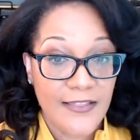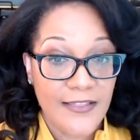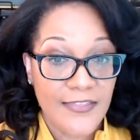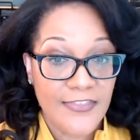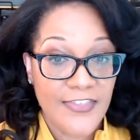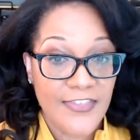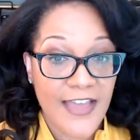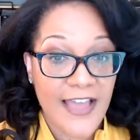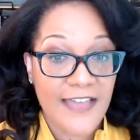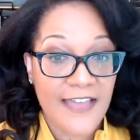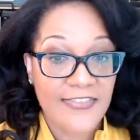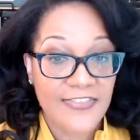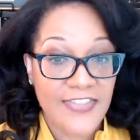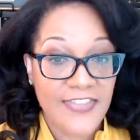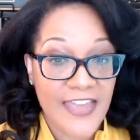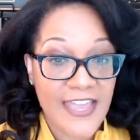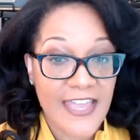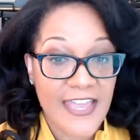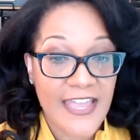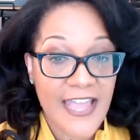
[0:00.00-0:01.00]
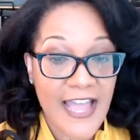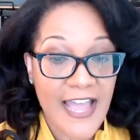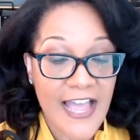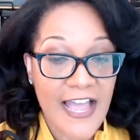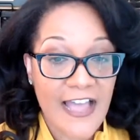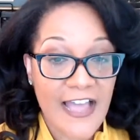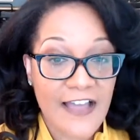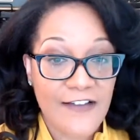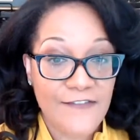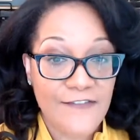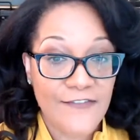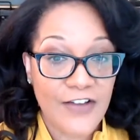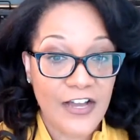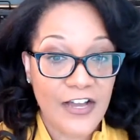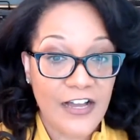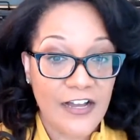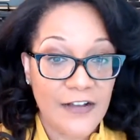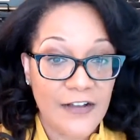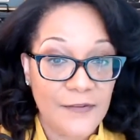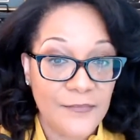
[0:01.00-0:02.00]
that they have
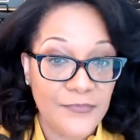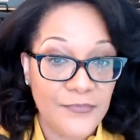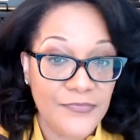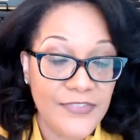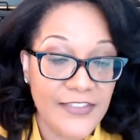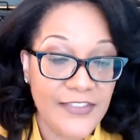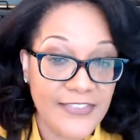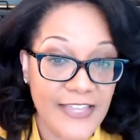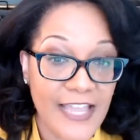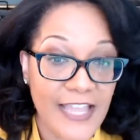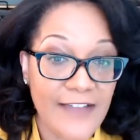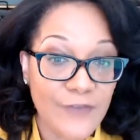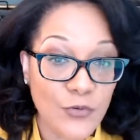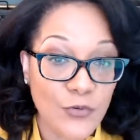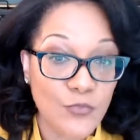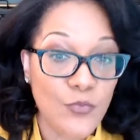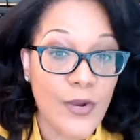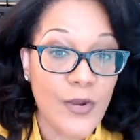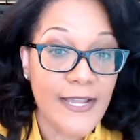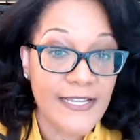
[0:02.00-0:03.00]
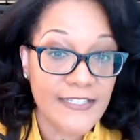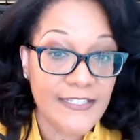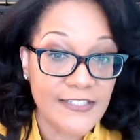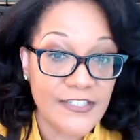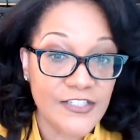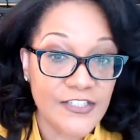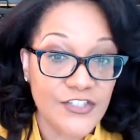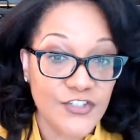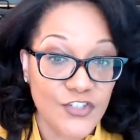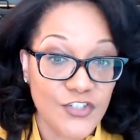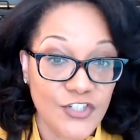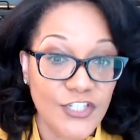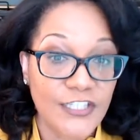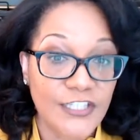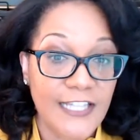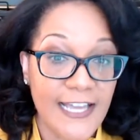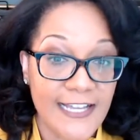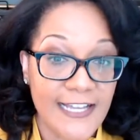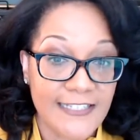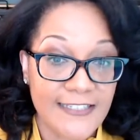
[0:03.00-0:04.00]
a right to
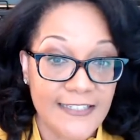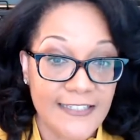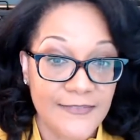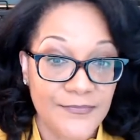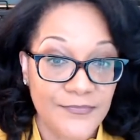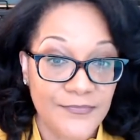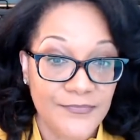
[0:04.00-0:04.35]
collect,